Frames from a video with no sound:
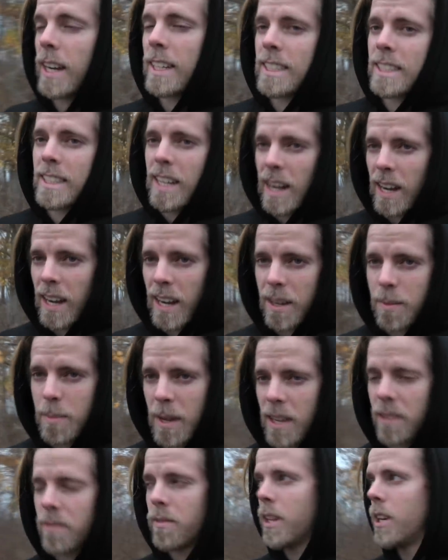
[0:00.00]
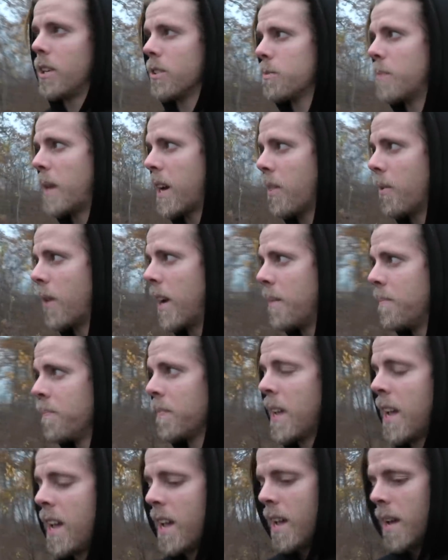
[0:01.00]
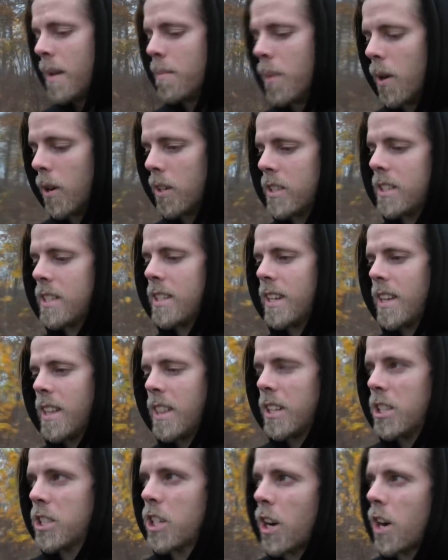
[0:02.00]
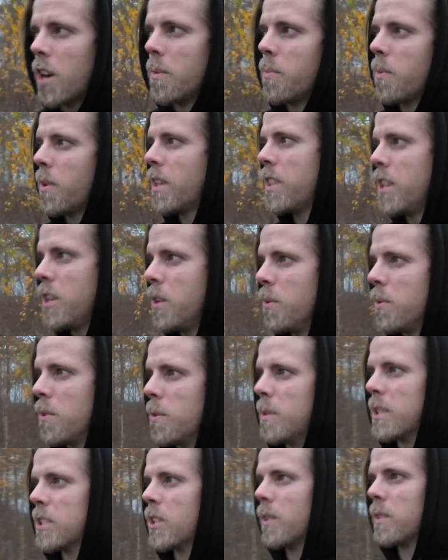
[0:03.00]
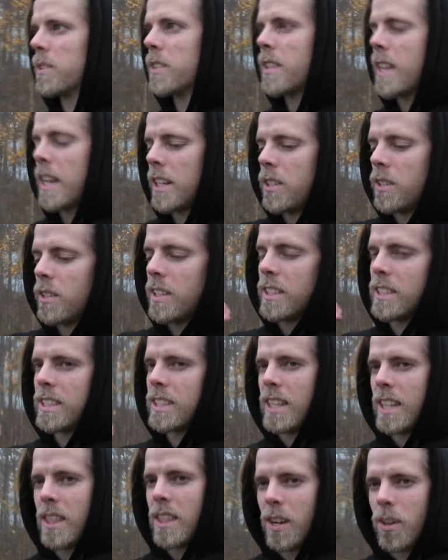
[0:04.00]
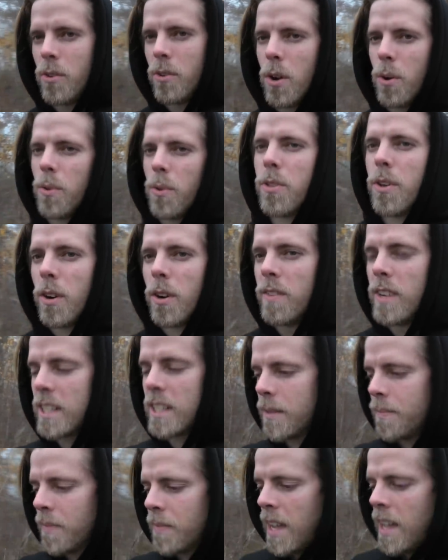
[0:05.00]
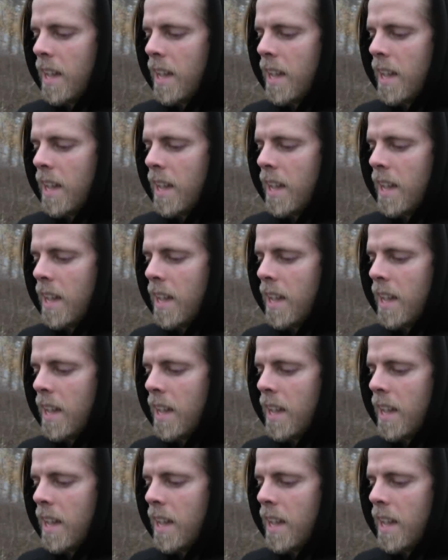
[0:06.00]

I still like making videos, by the way, but the charm with YouTube is also that you can see the growth of it,